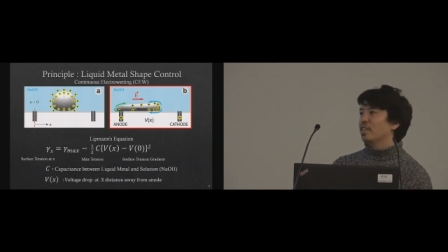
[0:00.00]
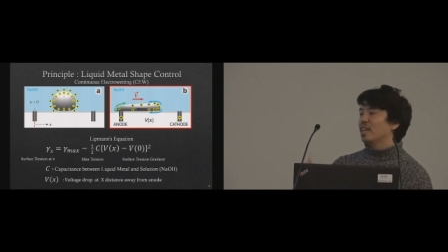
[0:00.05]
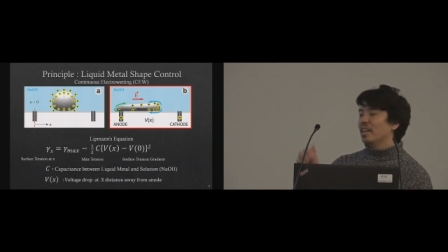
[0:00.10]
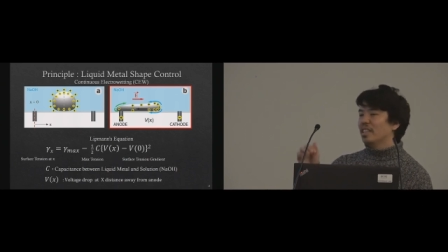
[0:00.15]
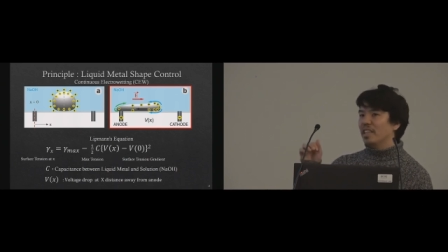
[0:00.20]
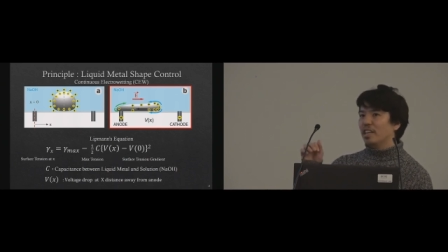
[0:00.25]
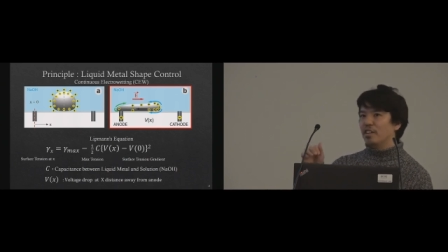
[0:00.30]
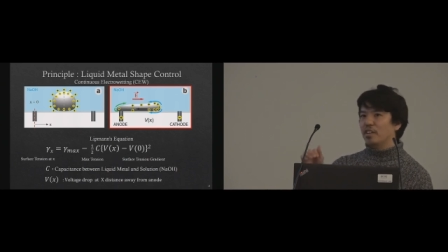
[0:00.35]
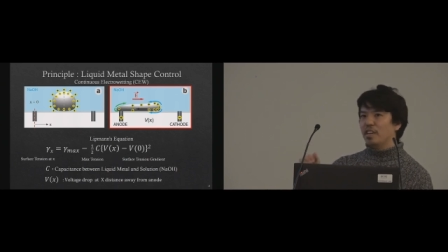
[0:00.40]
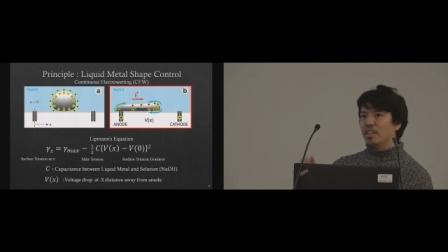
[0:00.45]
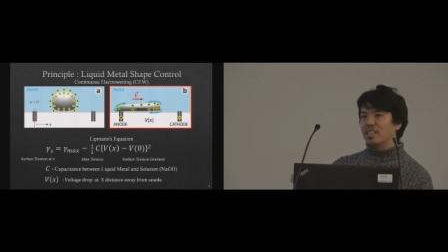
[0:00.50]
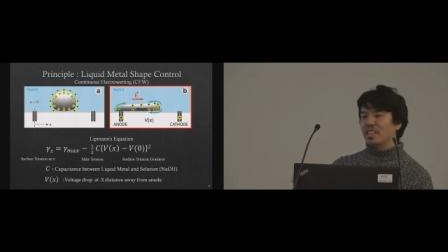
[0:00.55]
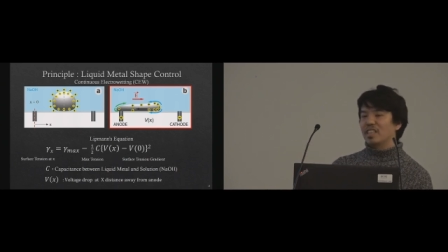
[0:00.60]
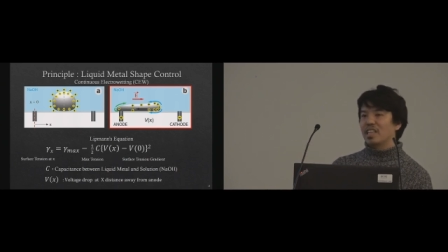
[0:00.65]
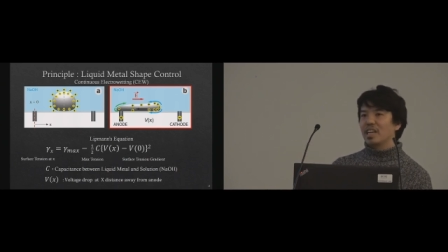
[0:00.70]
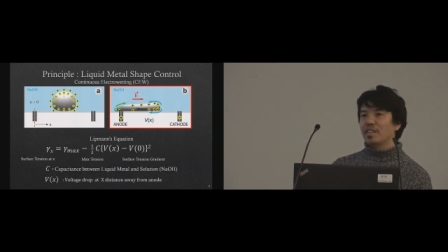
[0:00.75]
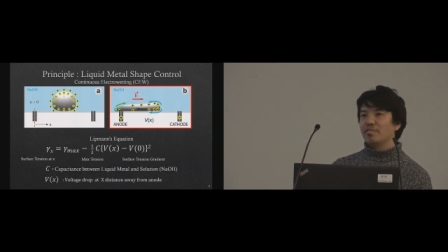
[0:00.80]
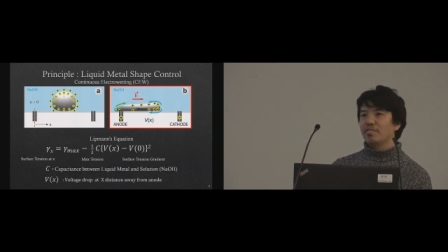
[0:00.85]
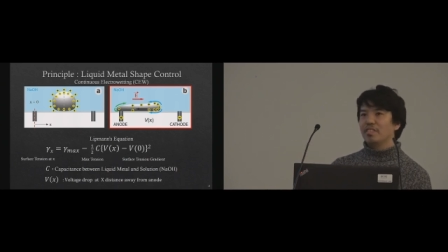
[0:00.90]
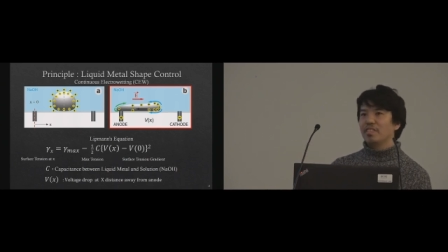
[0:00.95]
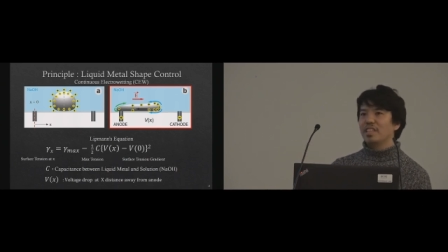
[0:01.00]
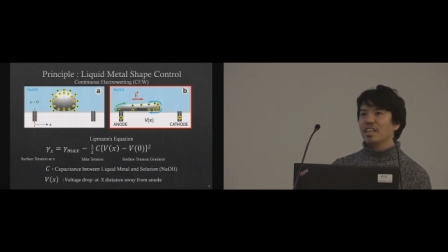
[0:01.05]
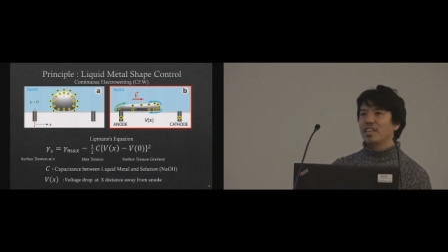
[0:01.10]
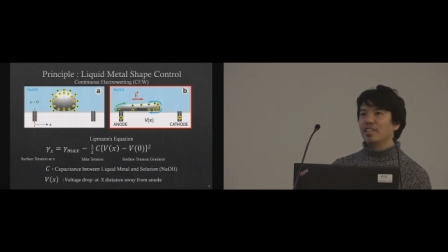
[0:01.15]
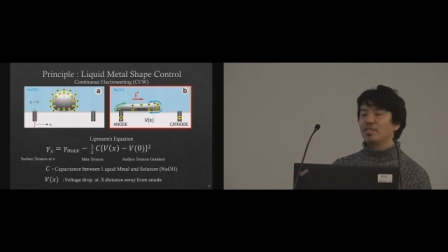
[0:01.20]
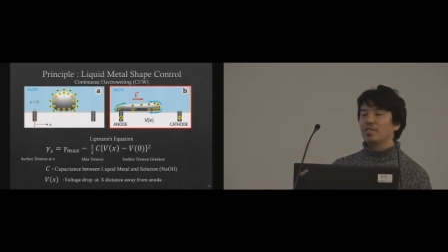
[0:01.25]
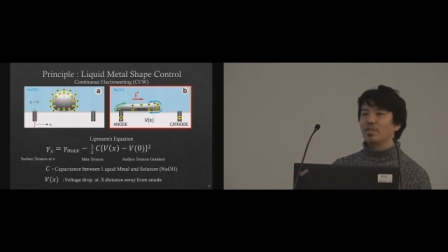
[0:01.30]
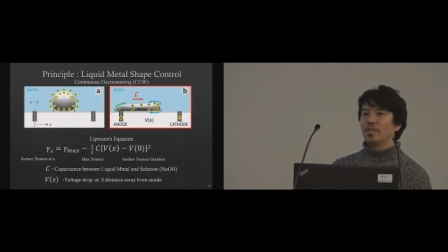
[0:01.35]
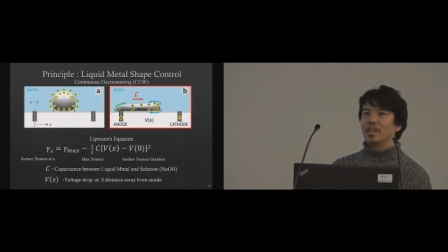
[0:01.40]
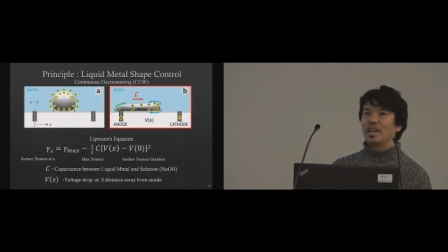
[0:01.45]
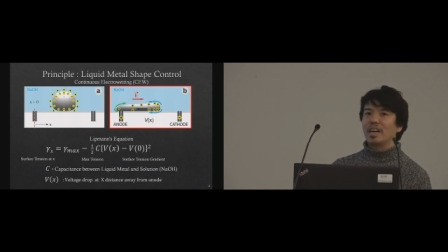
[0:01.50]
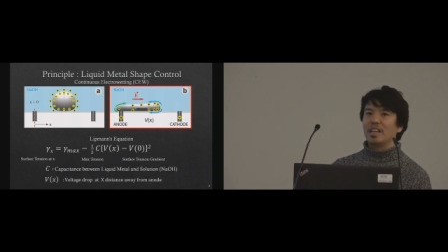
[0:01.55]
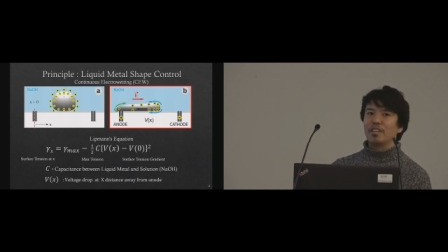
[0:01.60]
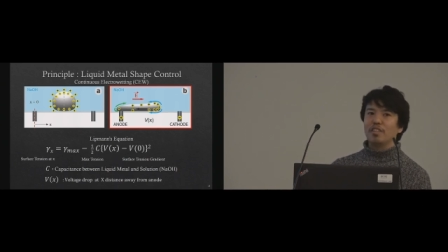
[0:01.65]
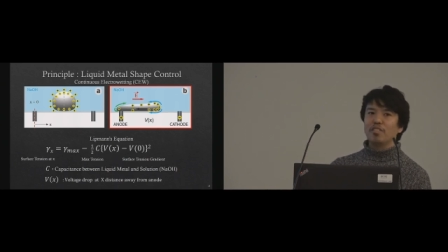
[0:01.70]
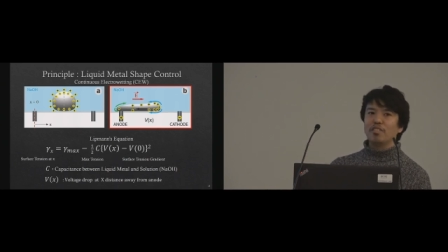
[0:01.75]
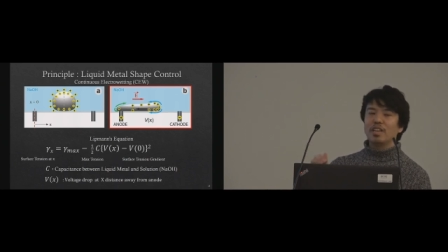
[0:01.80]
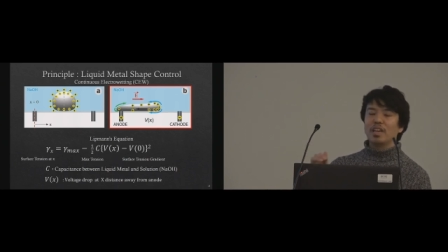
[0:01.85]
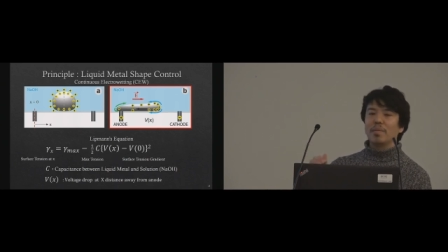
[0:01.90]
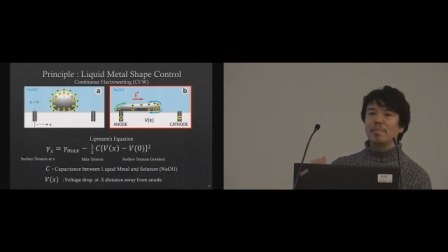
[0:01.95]
you can decrease the surface tension
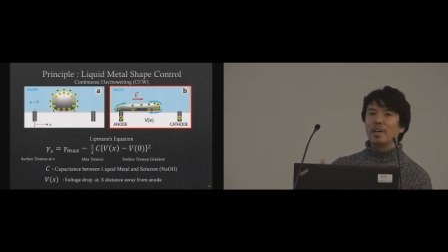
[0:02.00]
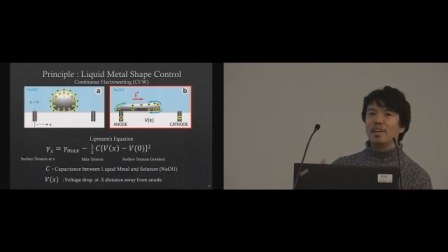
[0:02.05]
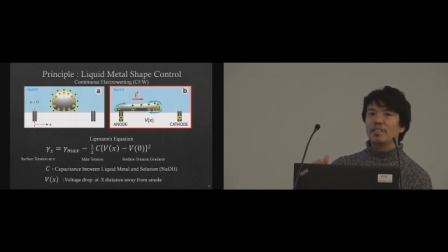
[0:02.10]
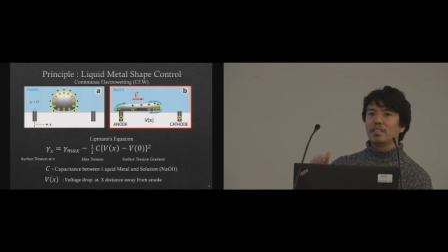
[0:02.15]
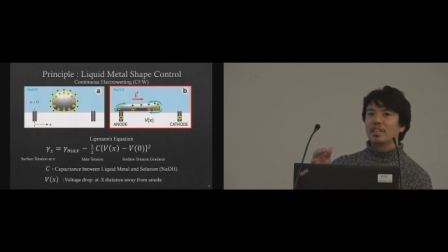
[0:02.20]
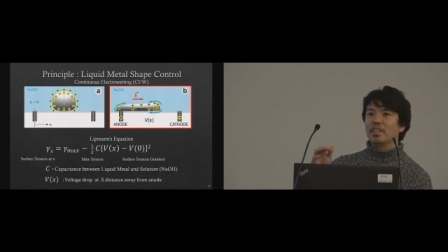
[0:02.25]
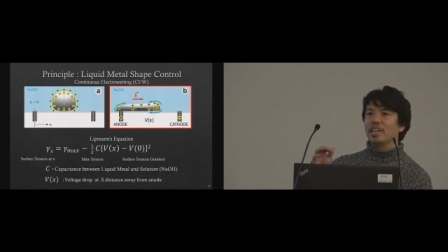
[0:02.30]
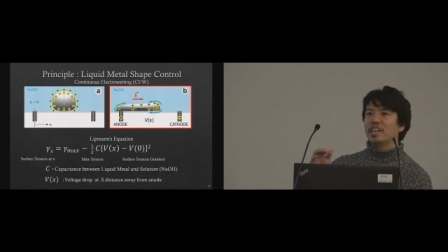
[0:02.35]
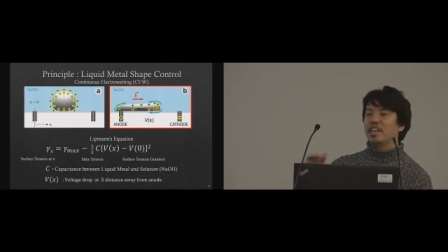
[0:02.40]
and you can make the